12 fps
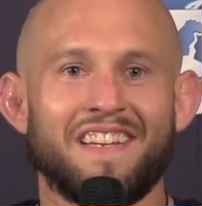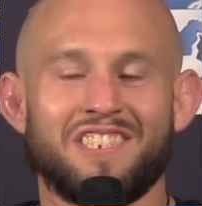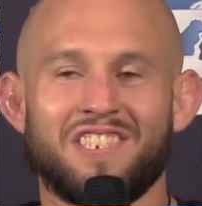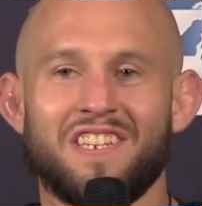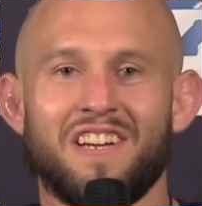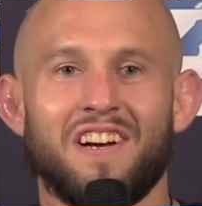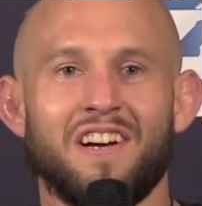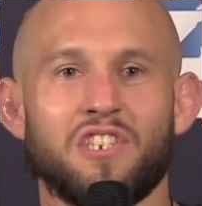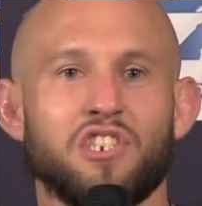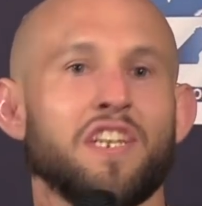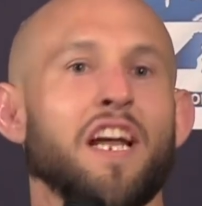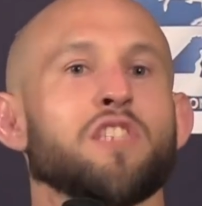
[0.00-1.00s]
She, uh,
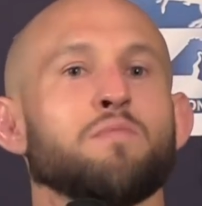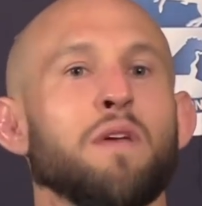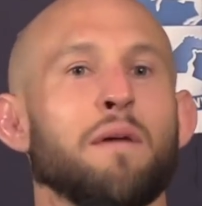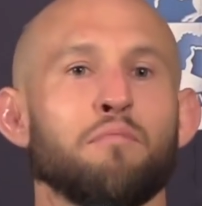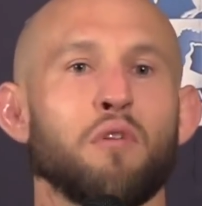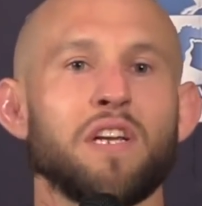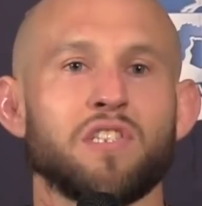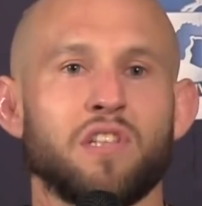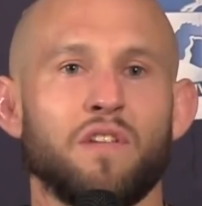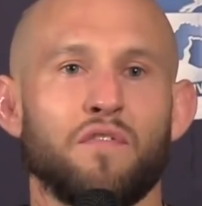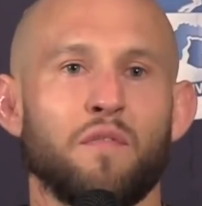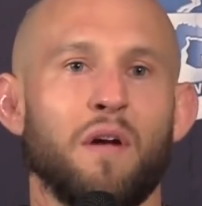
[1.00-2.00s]
she gets me a
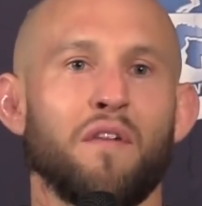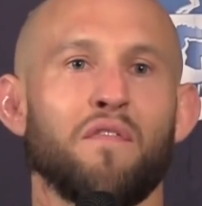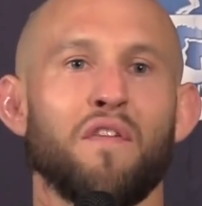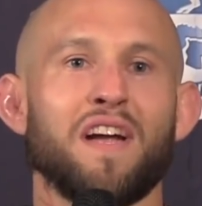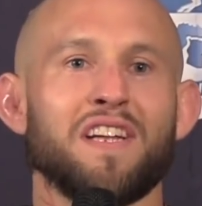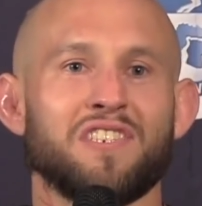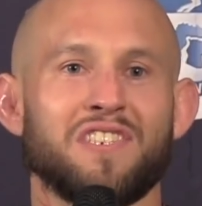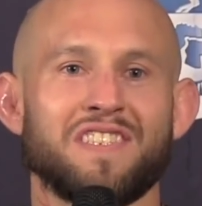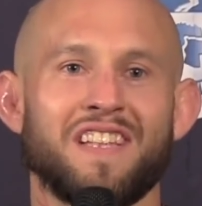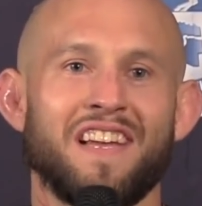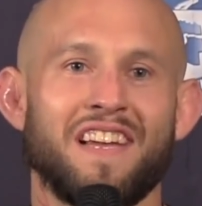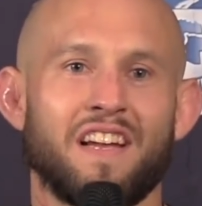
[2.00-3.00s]
bracelet for my fight.
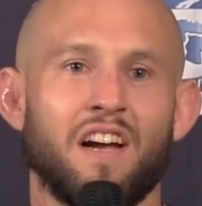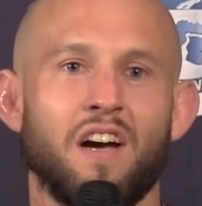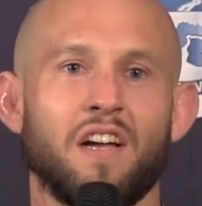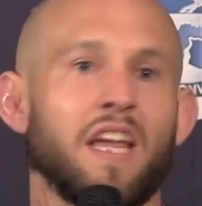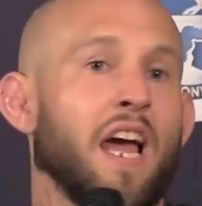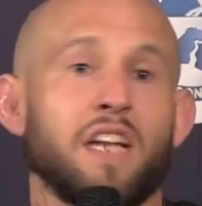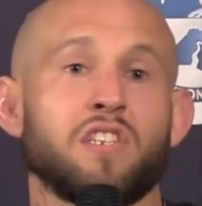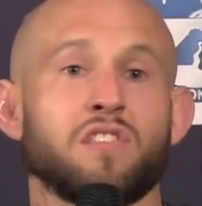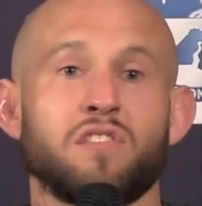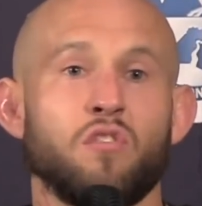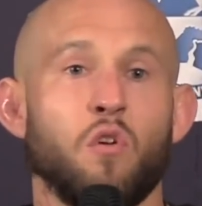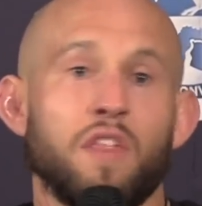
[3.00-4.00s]
She's like, uh, yeah,
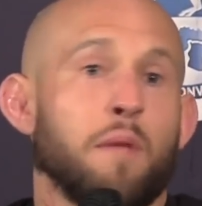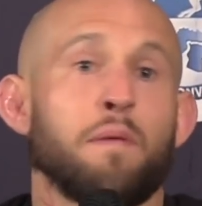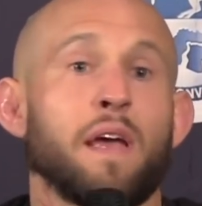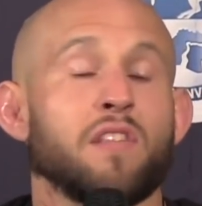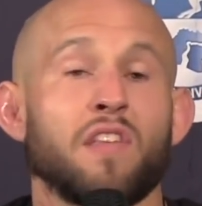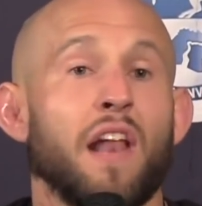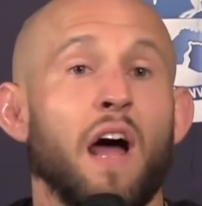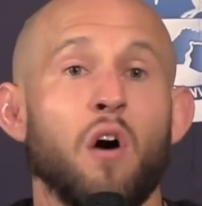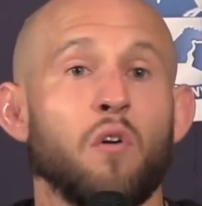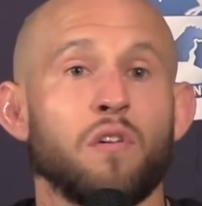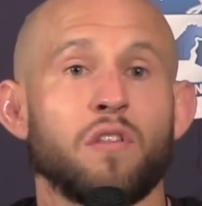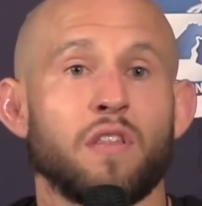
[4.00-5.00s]
just, you know, they picked it
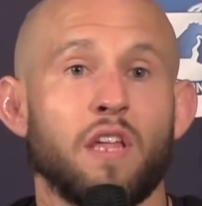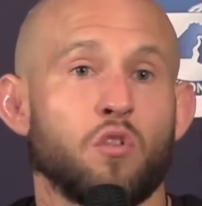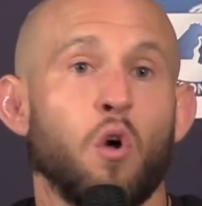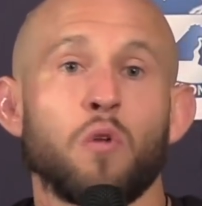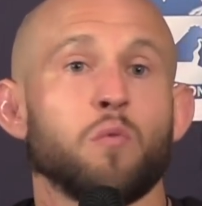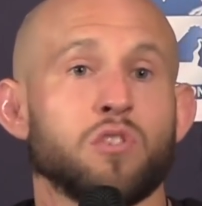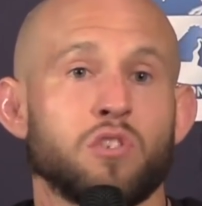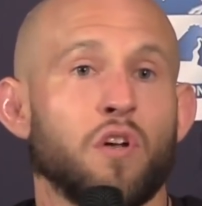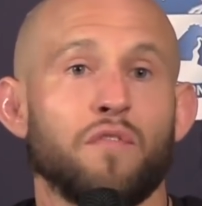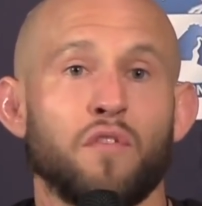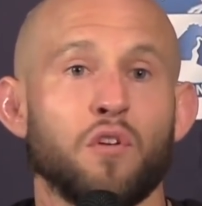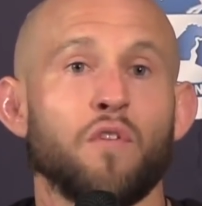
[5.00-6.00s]
out. They thought it was
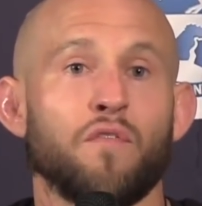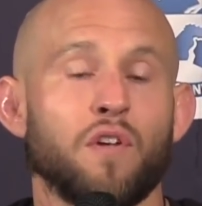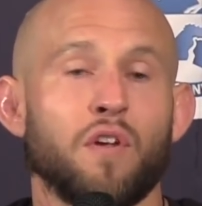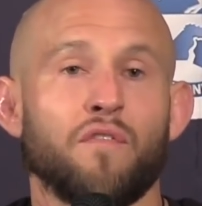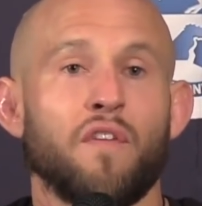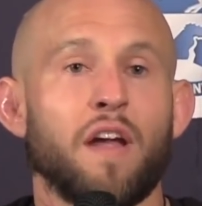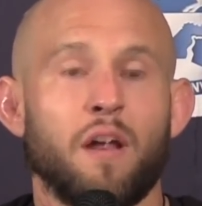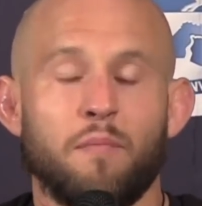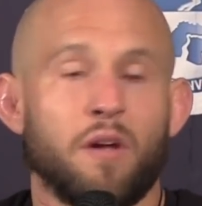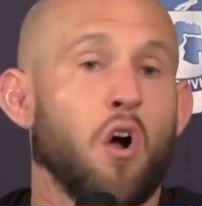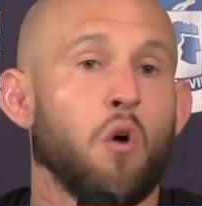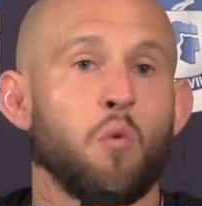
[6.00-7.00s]
good for you for your fight fight. I'm
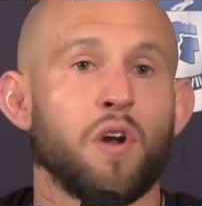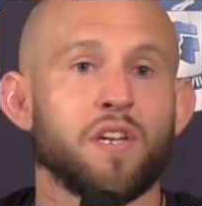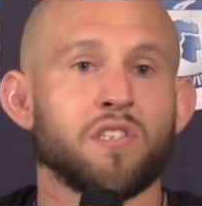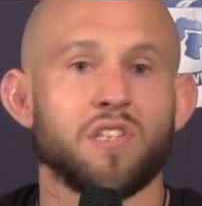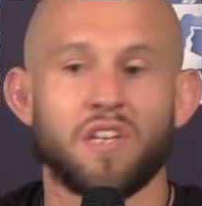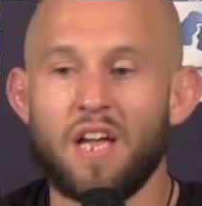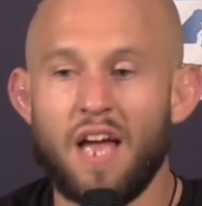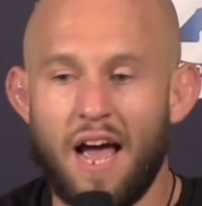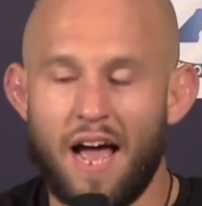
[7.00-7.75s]
like, oh, what is it?